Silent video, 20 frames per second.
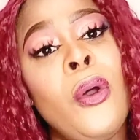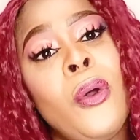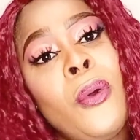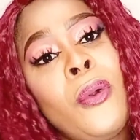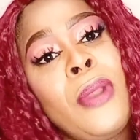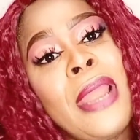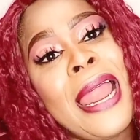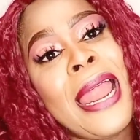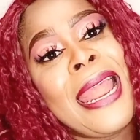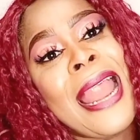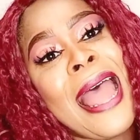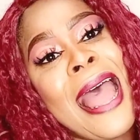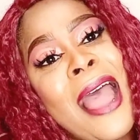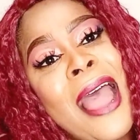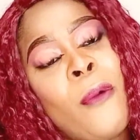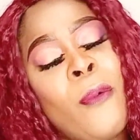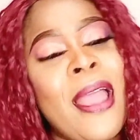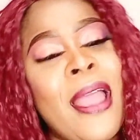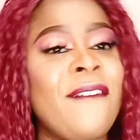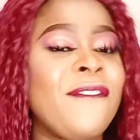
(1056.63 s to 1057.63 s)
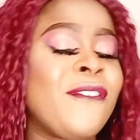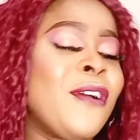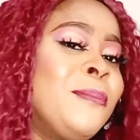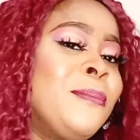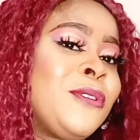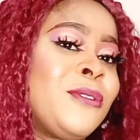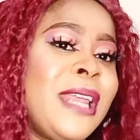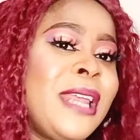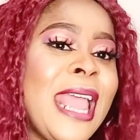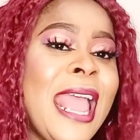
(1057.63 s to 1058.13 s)
Ooh la la, we have
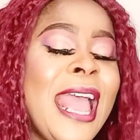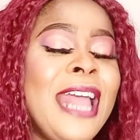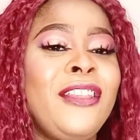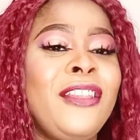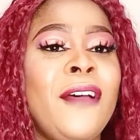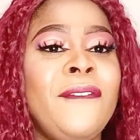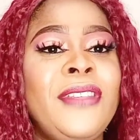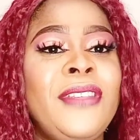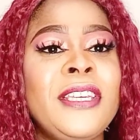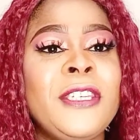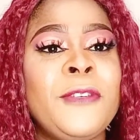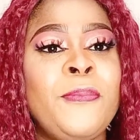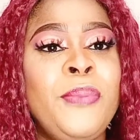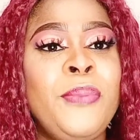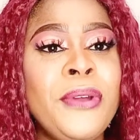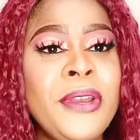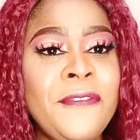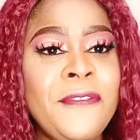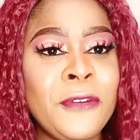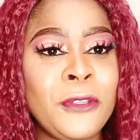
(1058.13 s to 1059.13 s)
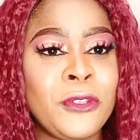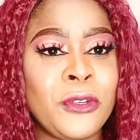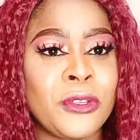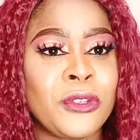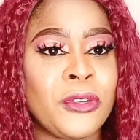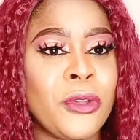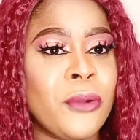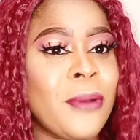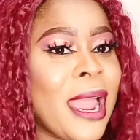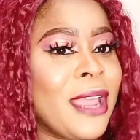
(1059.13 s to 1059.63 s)
come to the end of this beautiful
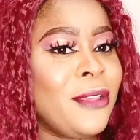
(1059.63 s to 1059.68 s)
tutorial.